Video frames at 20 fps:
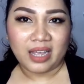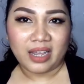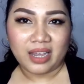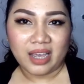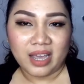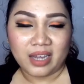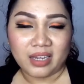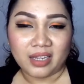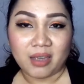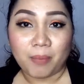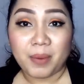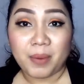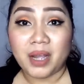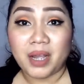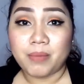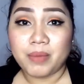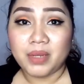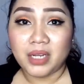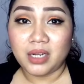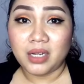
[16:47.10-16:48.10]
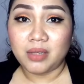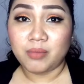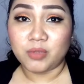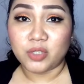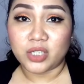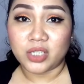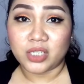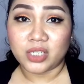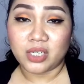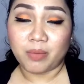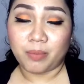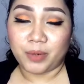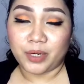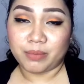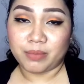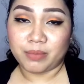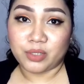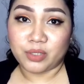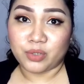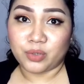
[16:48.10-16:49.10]
Ayan, kapag binili mo siya sa
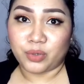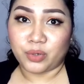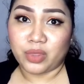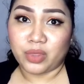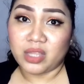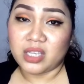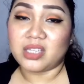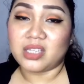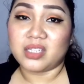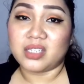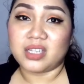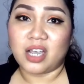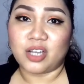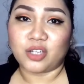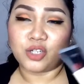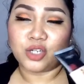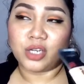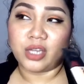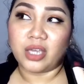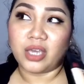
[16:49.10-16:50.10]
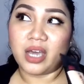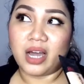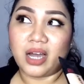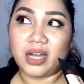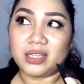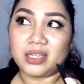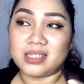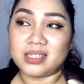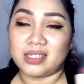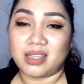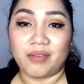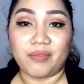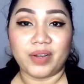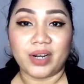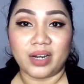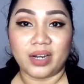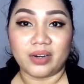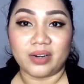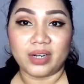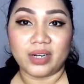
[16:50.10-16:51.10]
department store, this is actually at
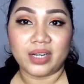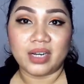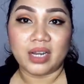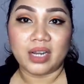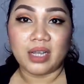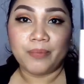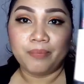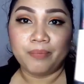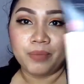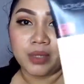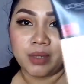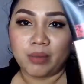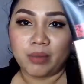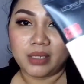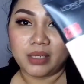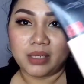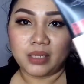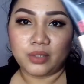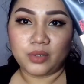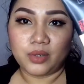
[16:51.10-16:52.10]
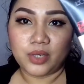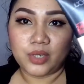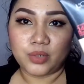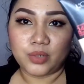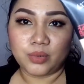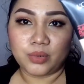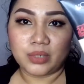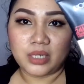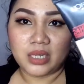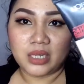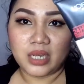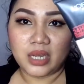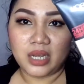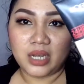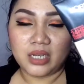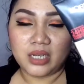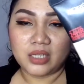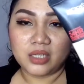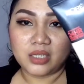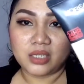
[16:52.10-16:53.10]
700. But ito yung itsura
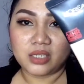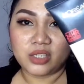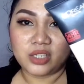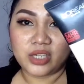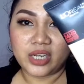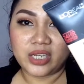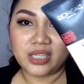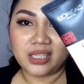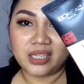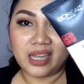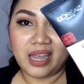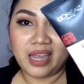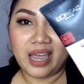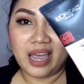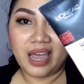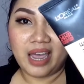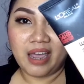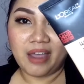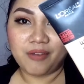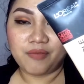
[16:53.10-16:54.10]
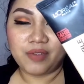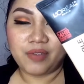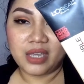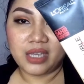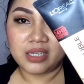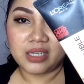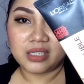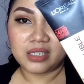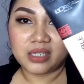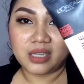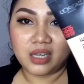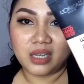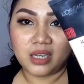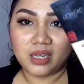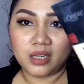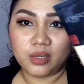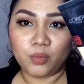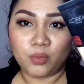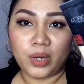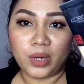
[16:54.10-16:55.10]
niya. The shade that I have is
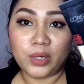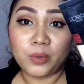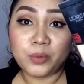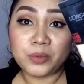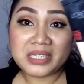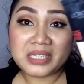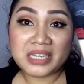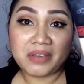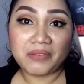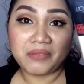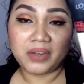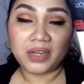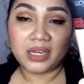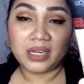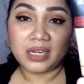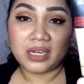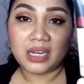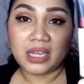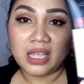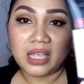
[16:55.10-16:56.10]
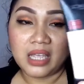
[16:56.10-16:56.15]
in 107